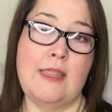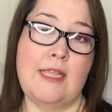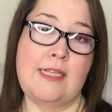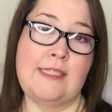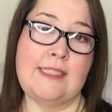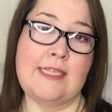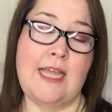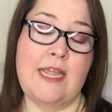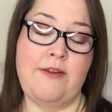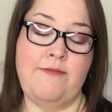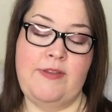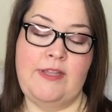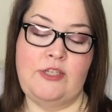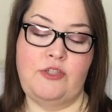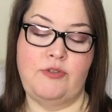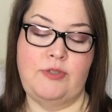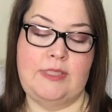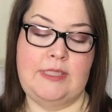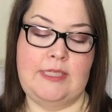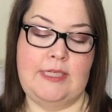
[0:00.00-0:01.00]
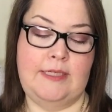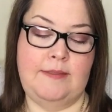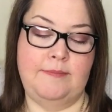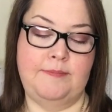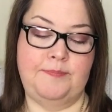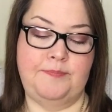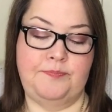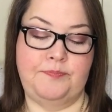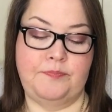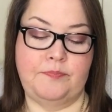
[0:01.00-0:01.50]
That's kind of interesting.
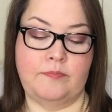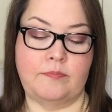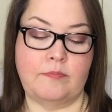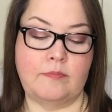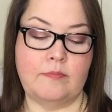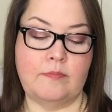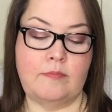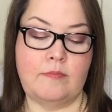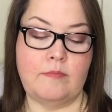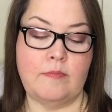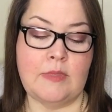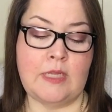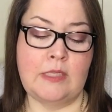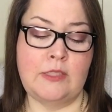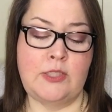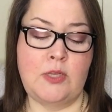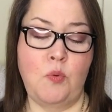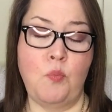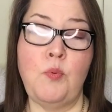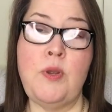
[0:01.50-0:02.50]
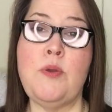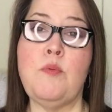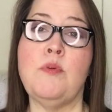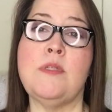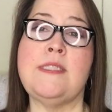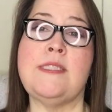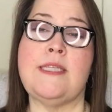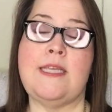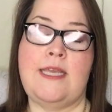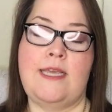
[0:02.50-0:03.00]
So we will
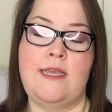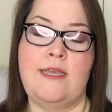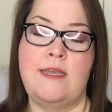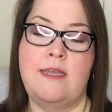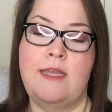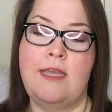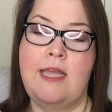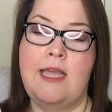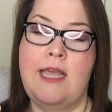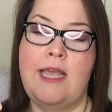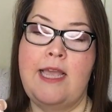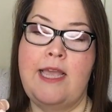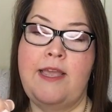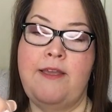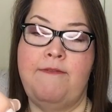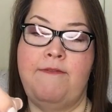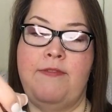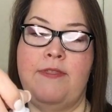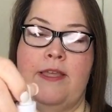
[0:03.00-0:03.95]
see if